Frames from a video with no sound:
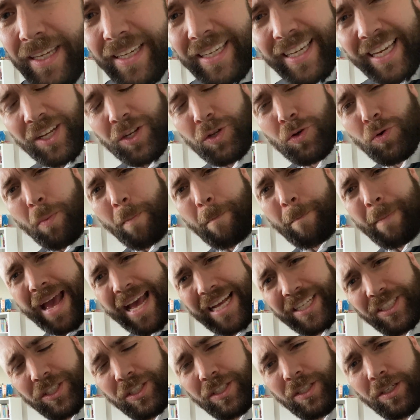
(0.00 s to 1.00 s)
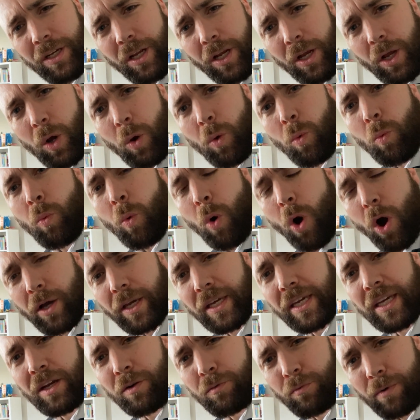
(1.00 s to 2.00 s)
Can you imagine
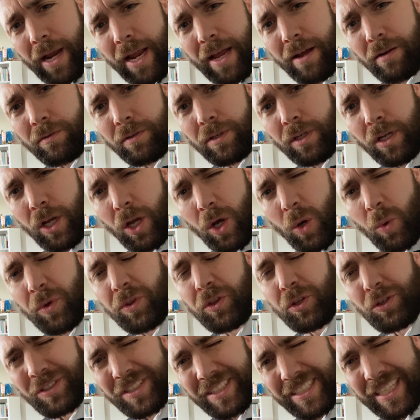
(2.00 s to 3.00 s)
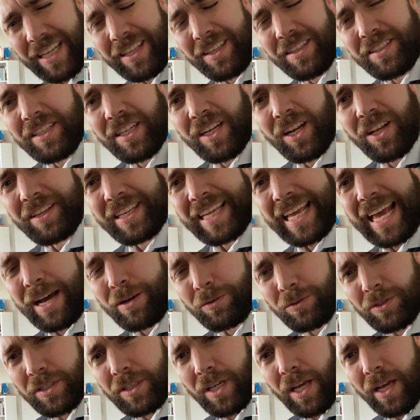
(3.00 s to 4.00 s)
walking around with your skeleton on the
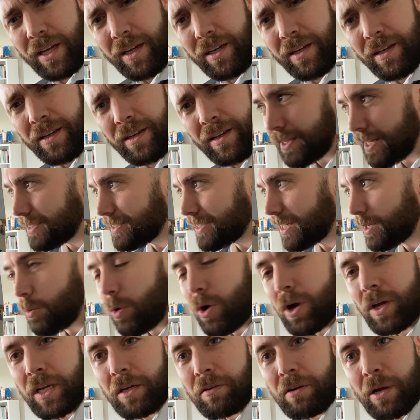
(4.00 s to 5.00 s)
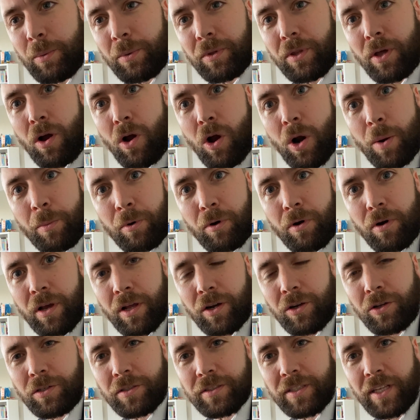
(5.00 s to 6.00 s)
outside? That's like walking around with armor on all